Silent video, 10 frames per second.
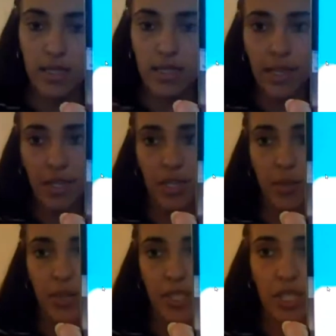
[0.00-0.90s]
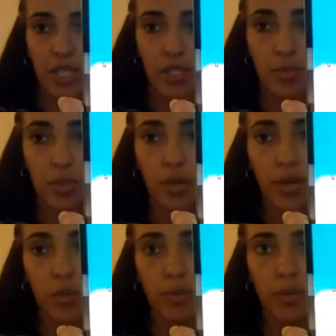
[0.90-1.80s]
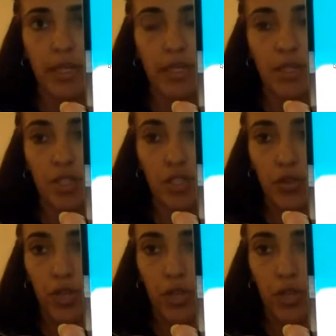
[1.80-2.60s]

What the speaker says: the session that we just deployed will be shown